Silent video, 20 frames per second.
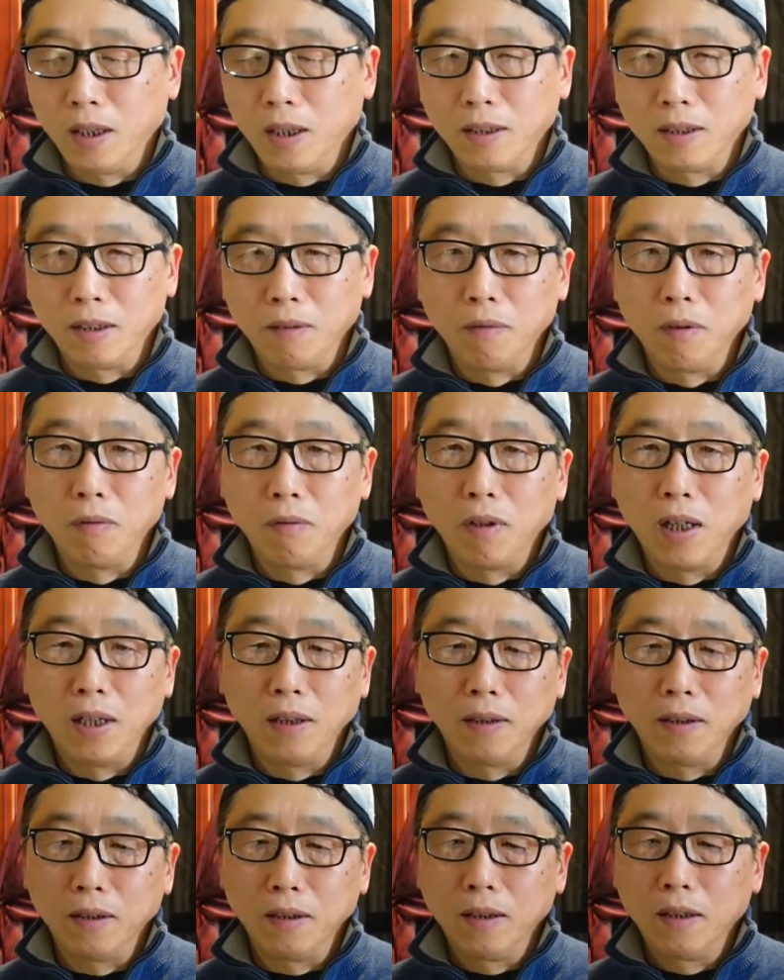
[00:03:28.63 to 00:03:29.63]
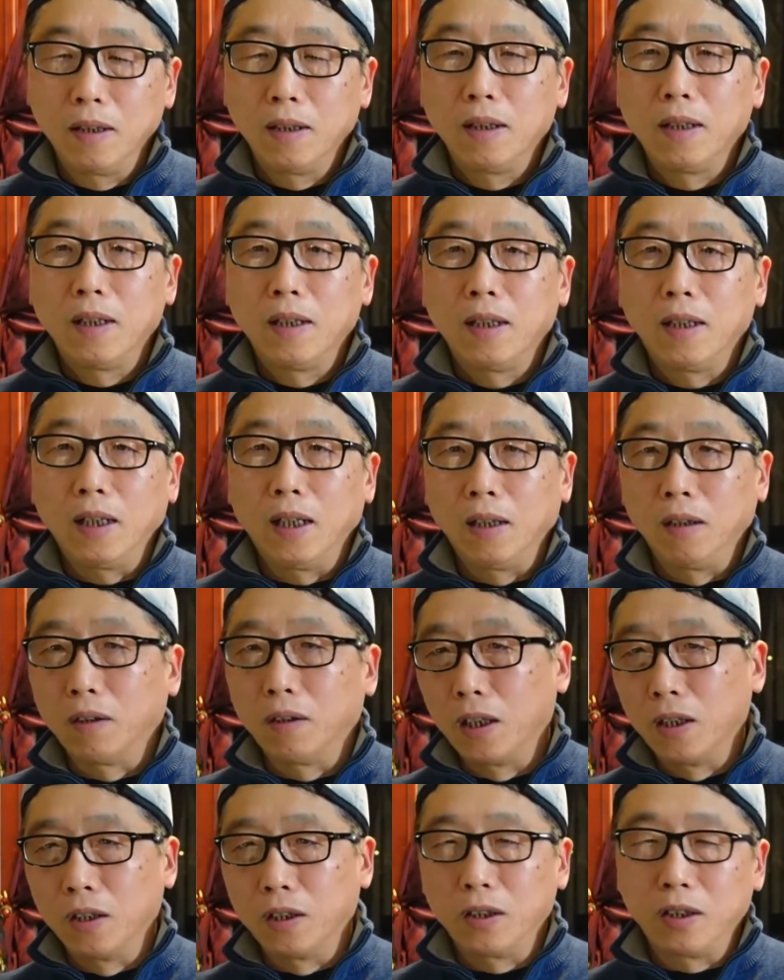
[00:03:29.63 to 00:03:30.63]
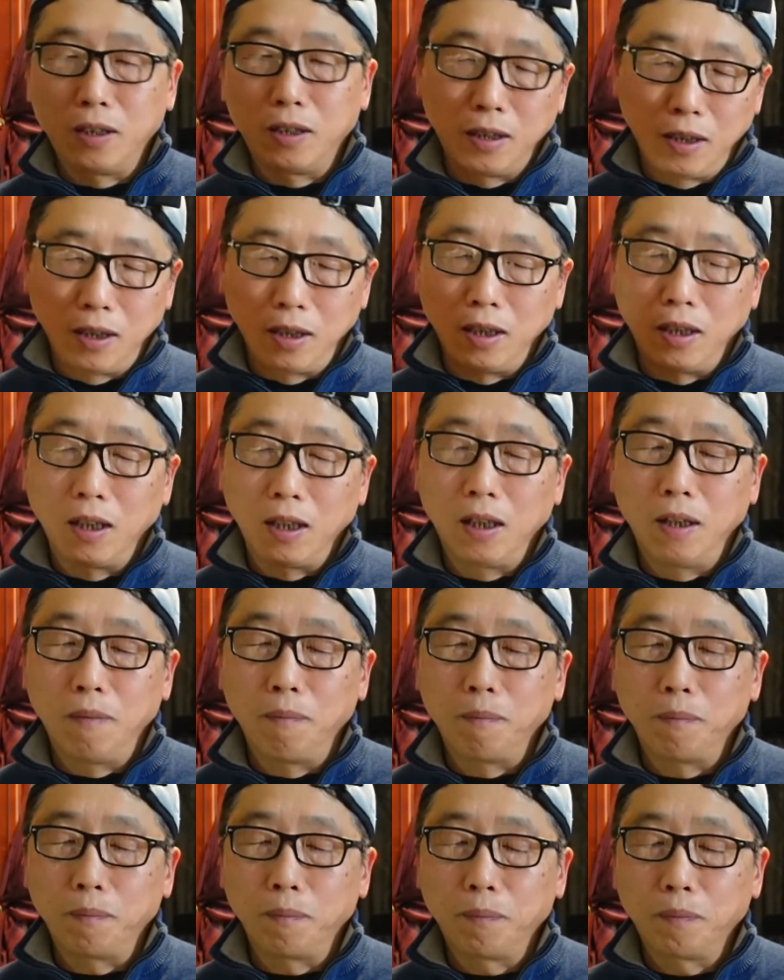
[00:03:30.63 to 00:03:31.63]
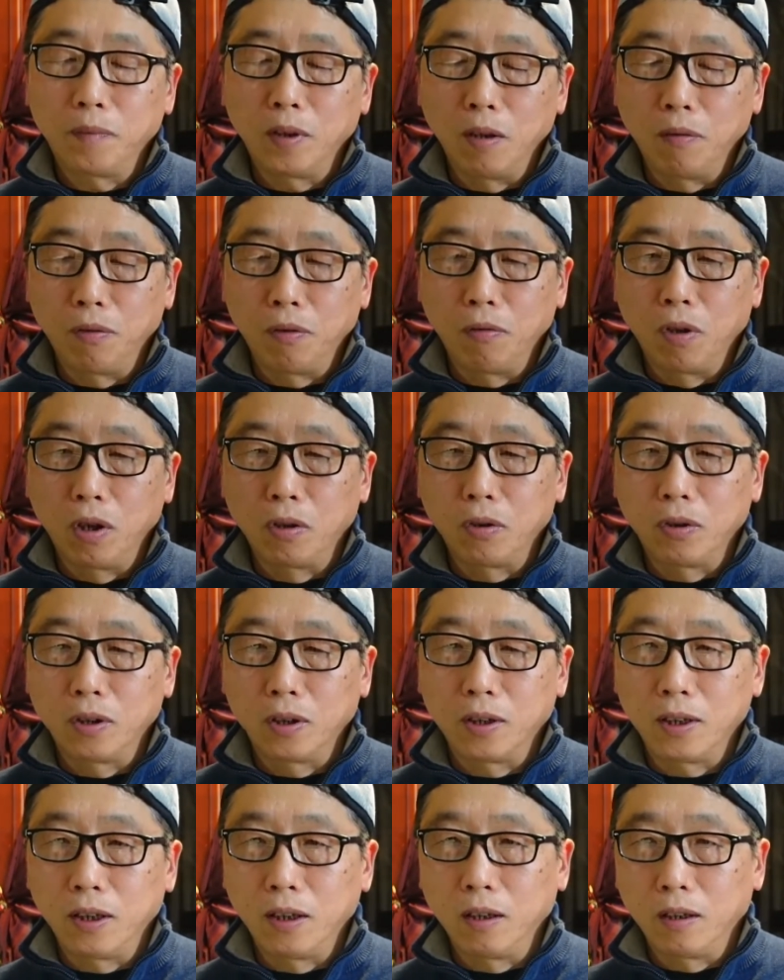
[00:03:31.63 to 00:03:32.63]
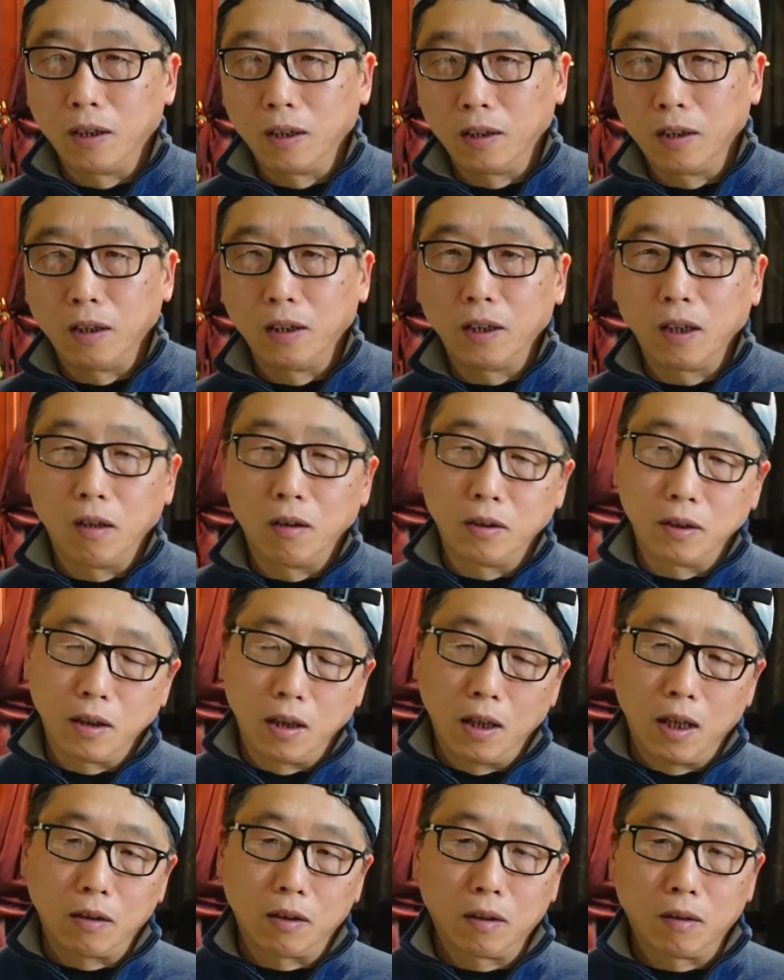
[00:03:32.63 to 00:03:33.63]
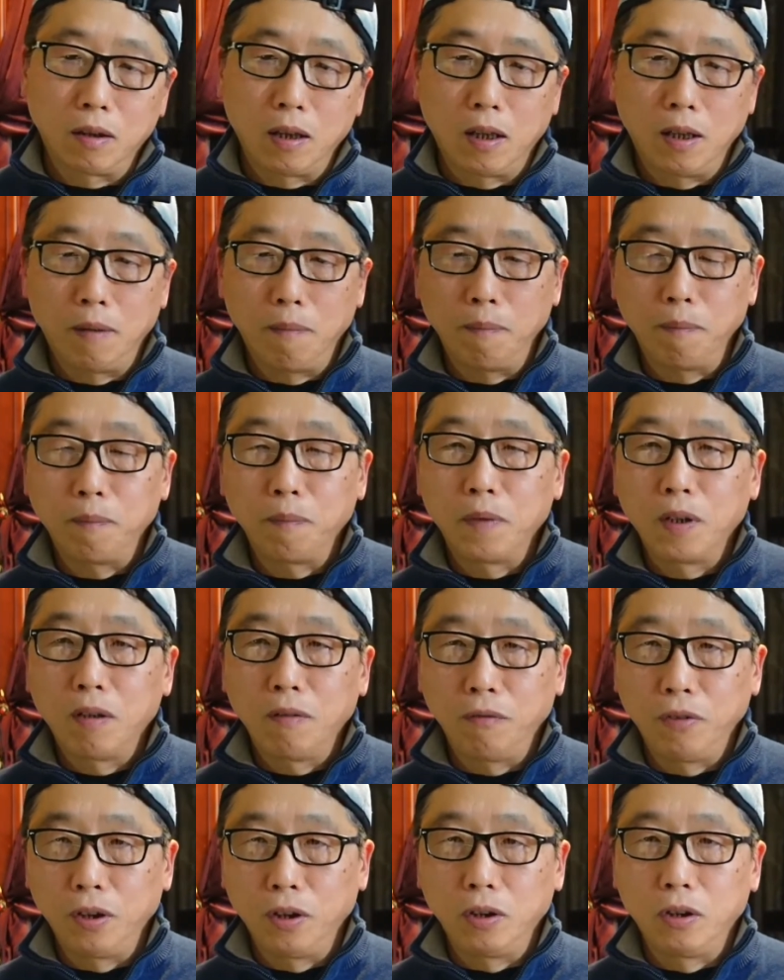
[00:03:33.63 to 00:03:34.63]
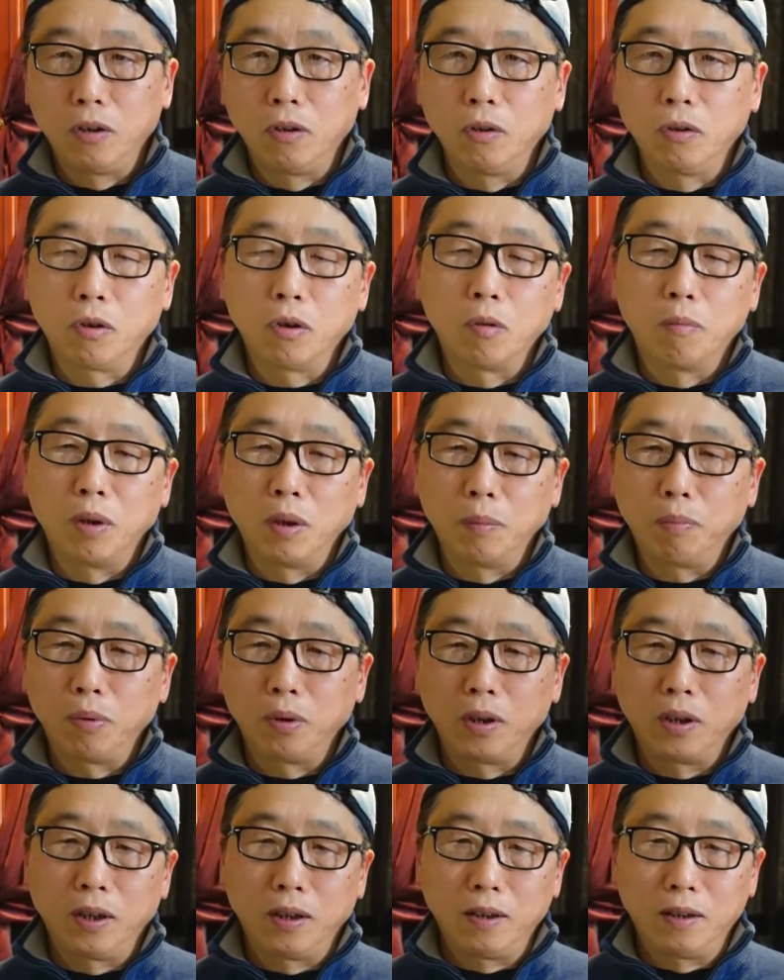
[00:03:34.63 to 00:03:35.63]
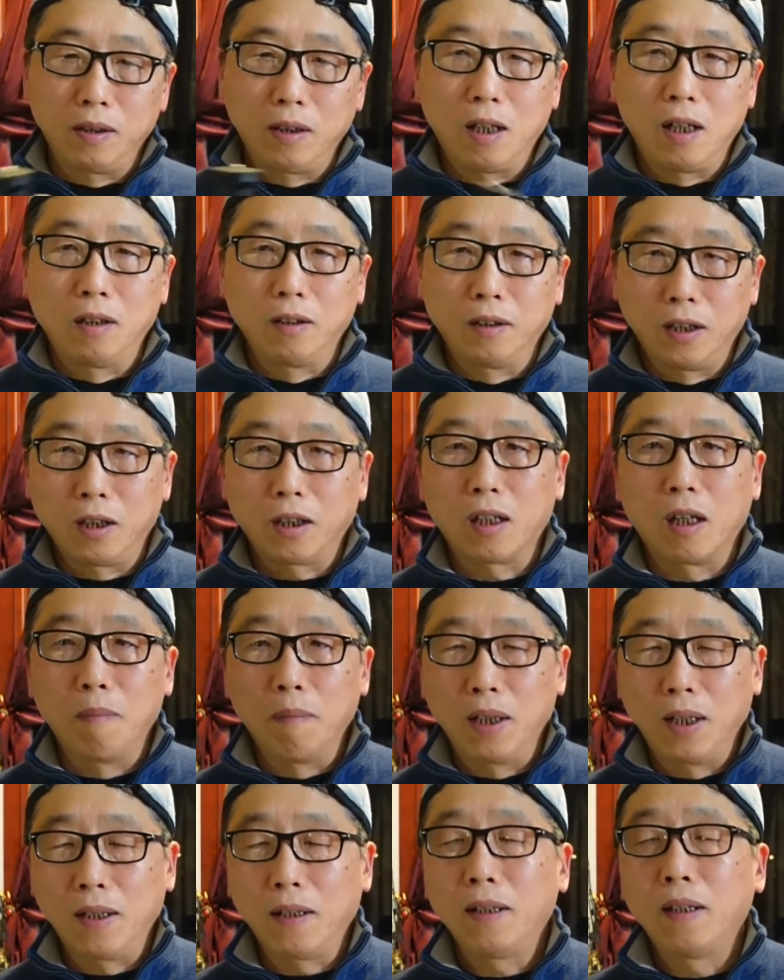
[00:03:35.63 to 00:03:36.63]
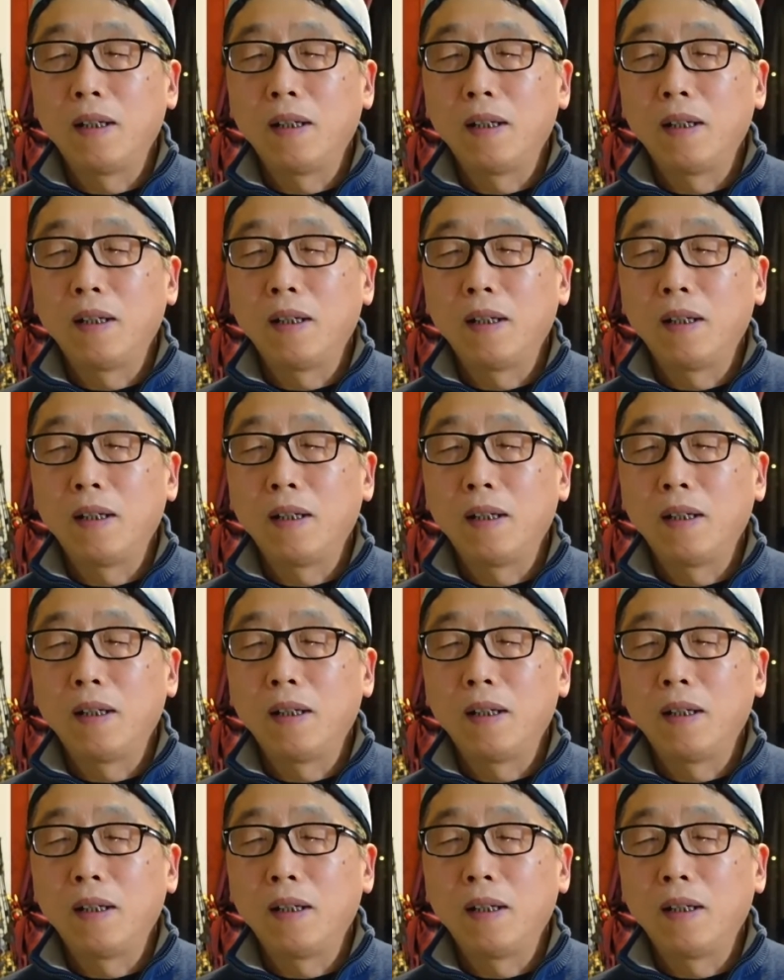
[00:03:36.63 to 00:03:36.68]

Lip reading: ZV-1. You can see if you want to see the details about the YouTuber put it on their camera.